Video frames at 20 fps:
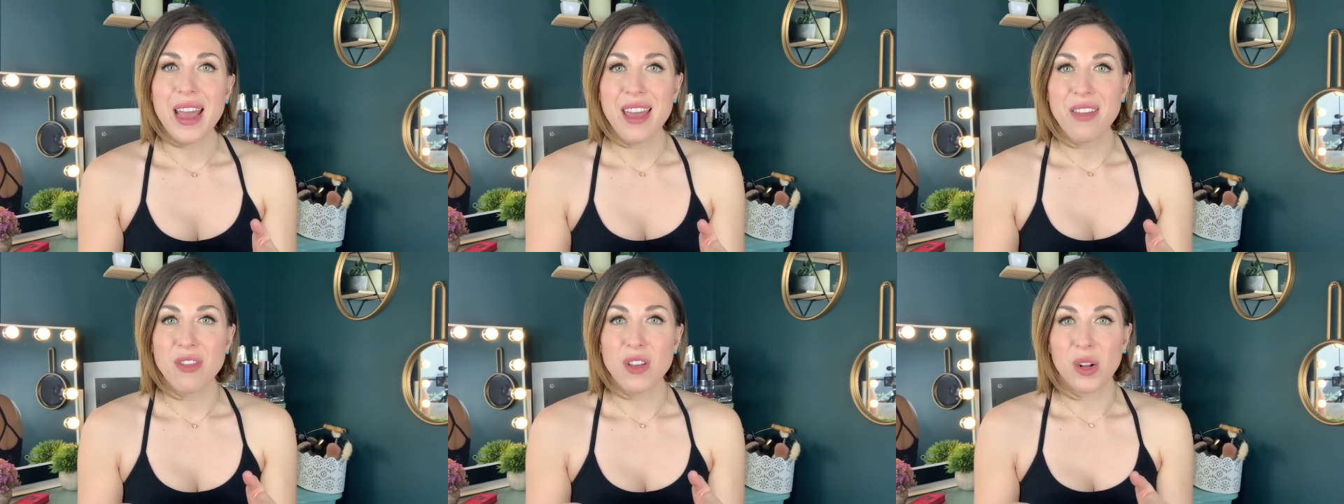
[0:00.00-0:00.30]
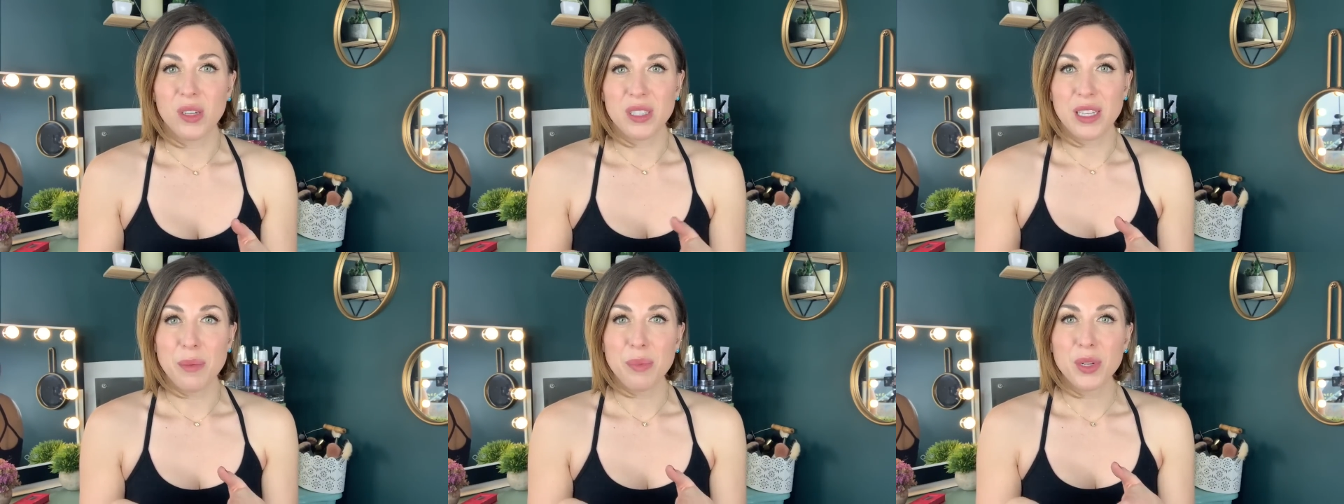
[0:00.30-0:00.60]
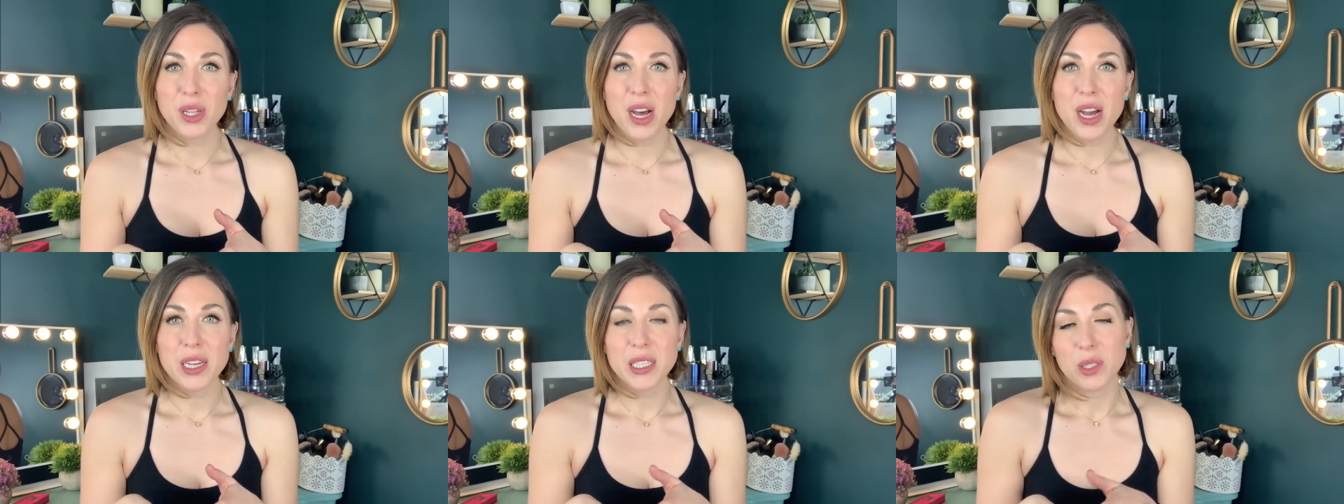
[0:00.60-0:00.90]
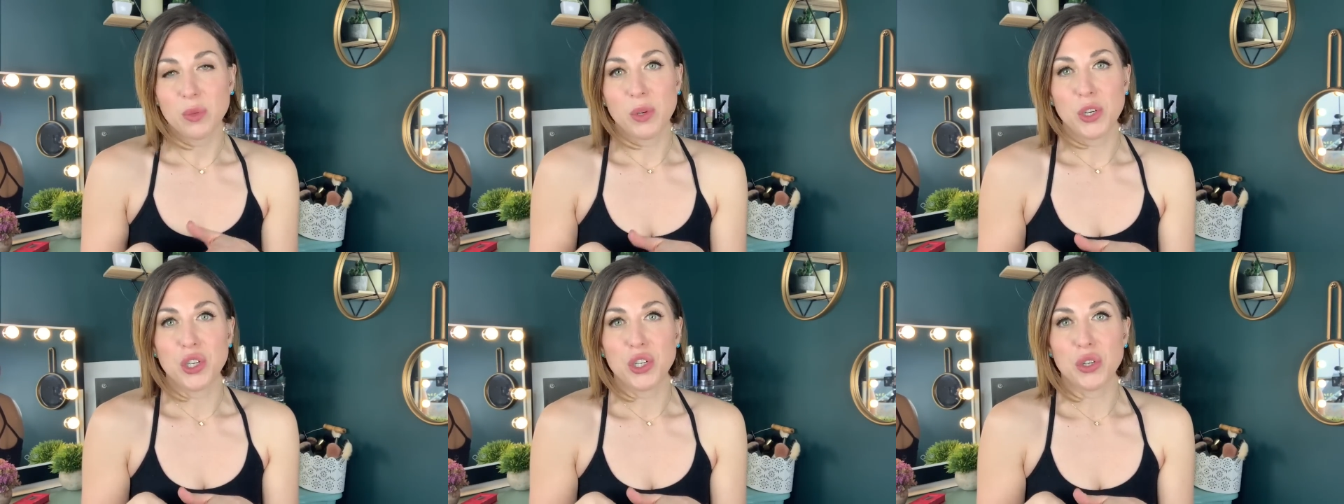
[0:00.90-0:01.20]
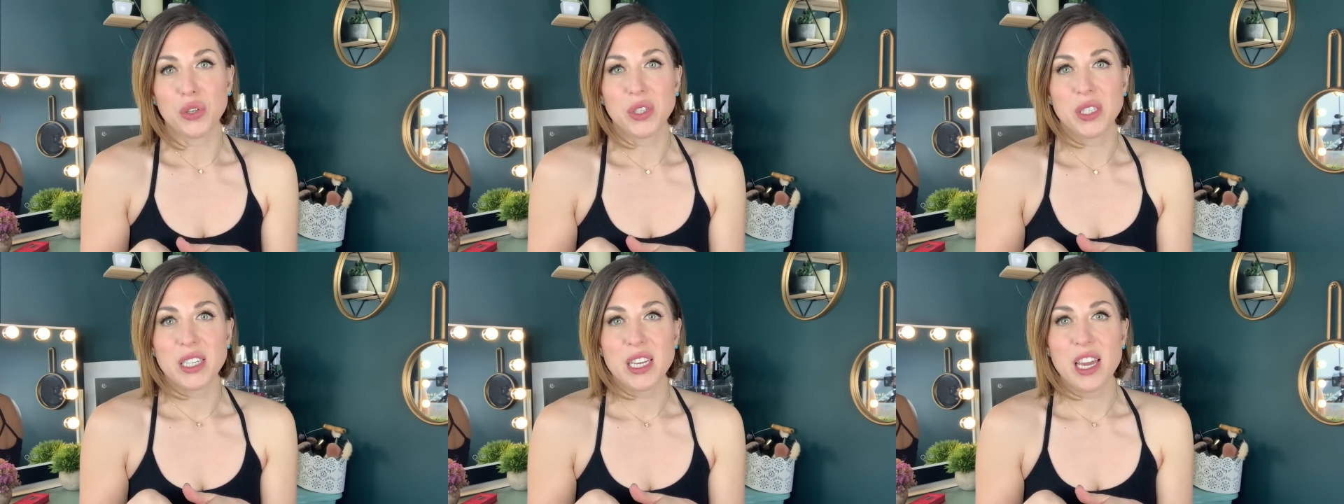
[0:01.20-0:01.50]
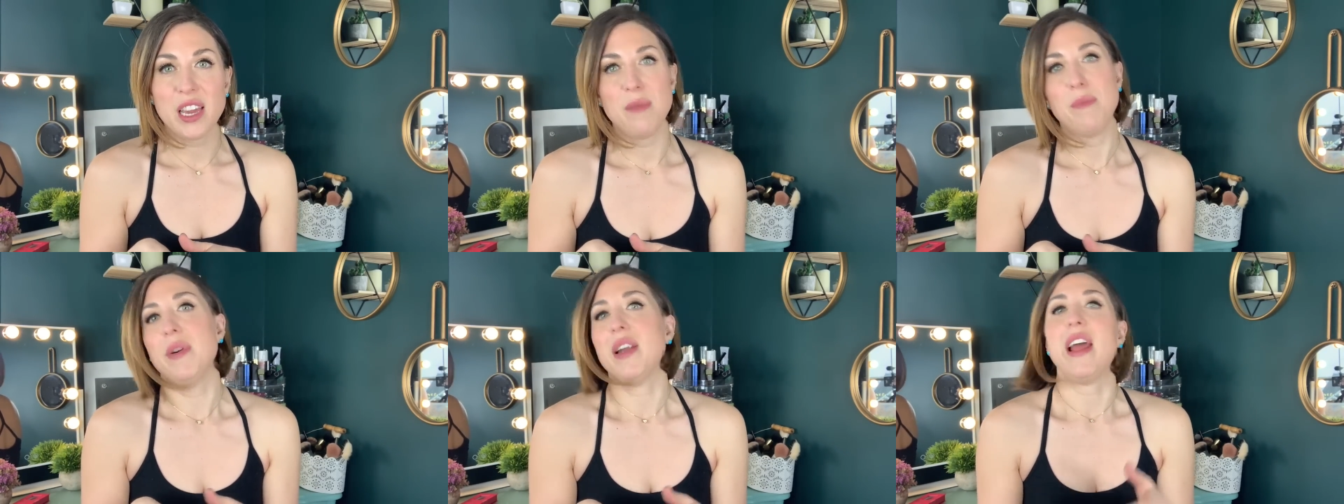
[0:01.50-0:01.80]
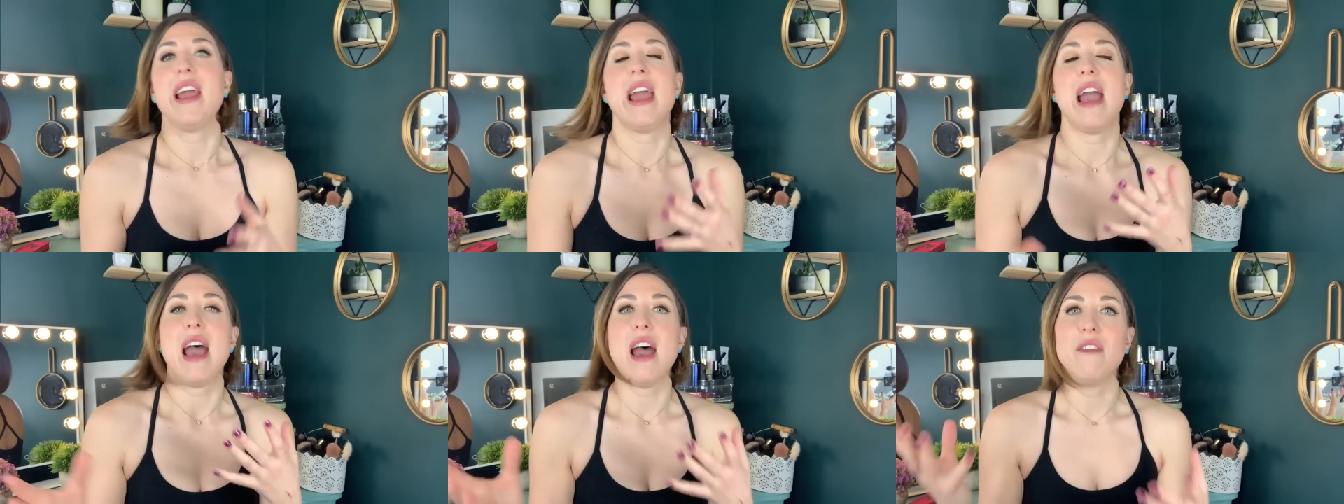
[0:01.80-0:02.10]
and their lip gloss, which you'll see, but
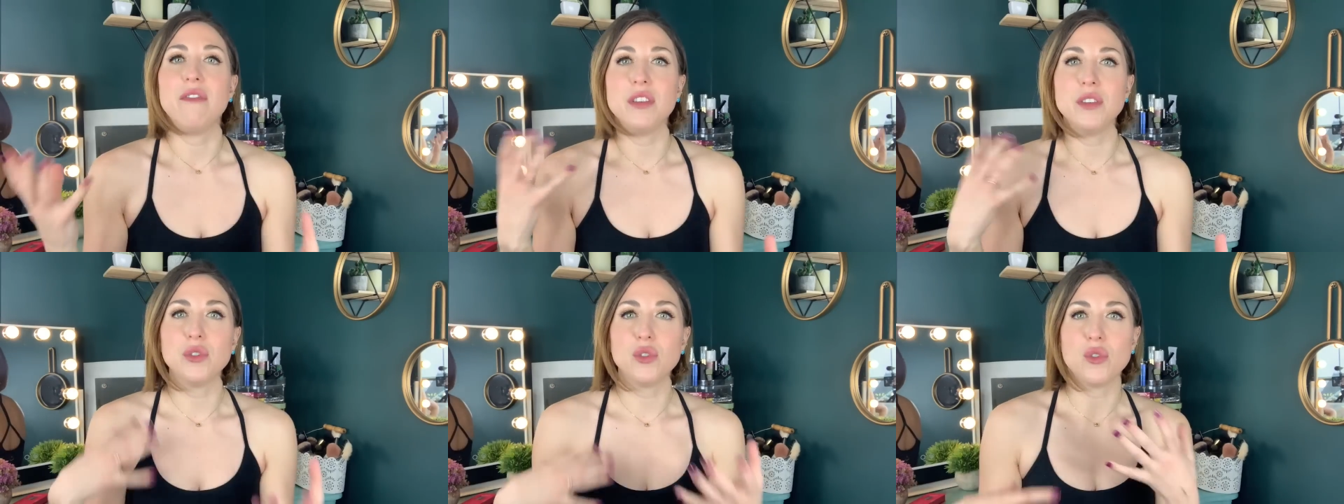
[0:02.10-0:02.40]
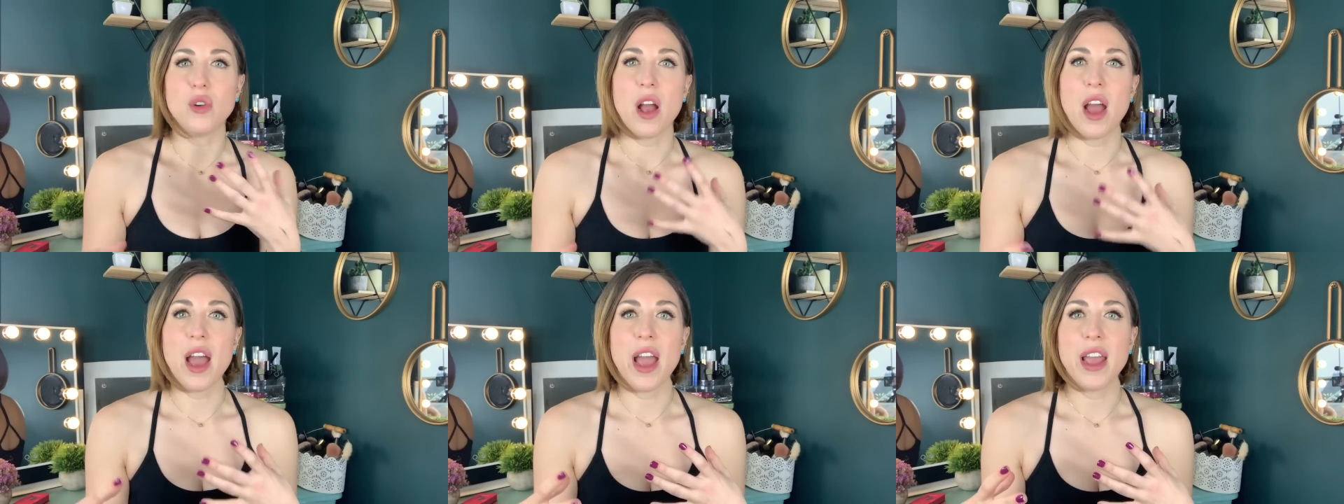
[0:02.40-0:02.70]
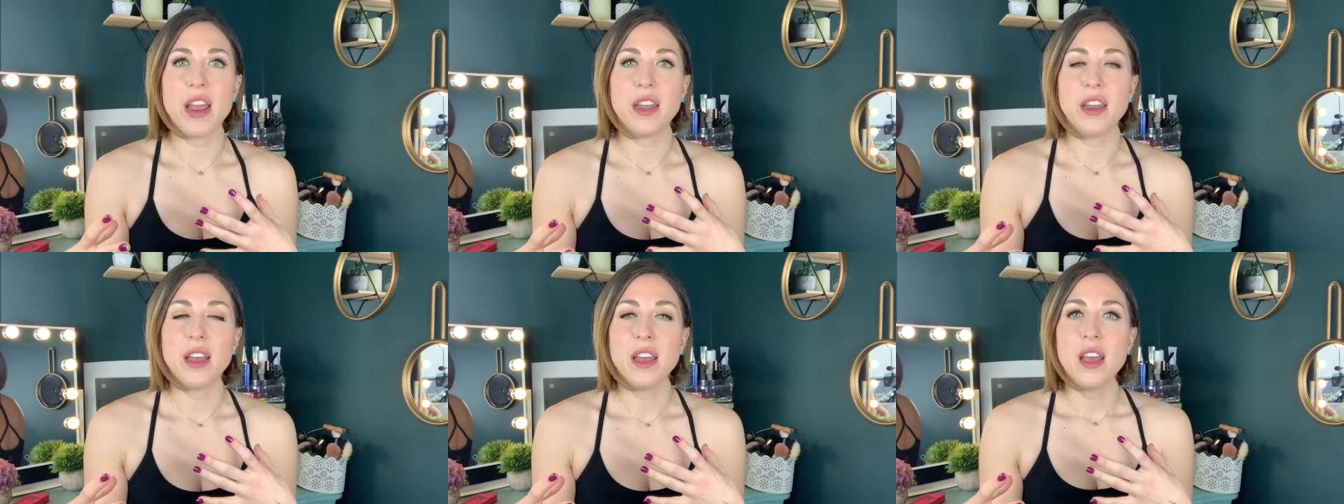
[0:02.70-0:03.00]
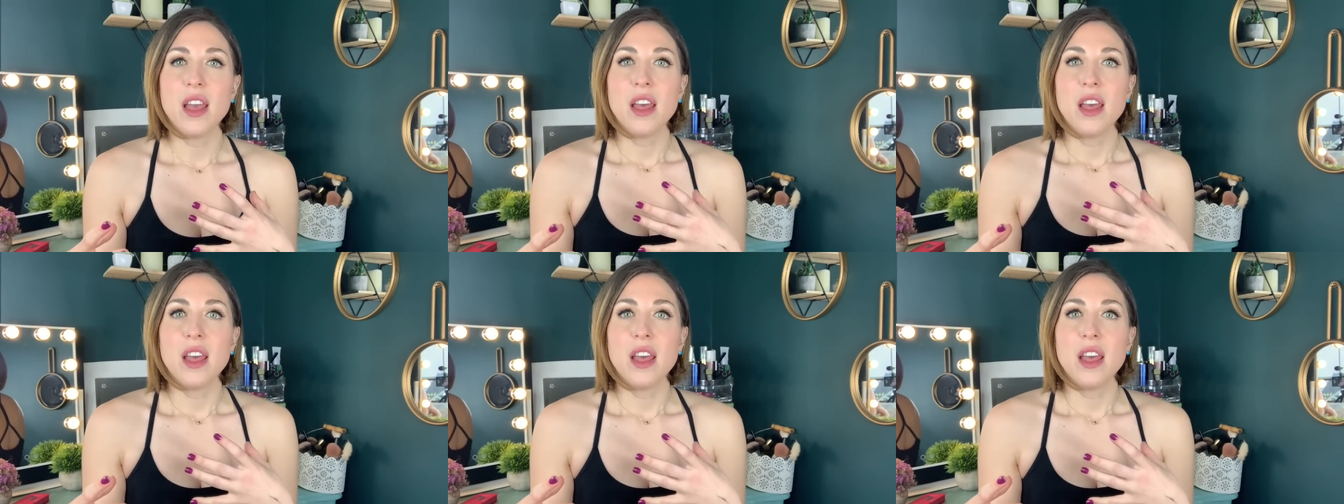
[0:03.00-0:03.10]
I haven't tried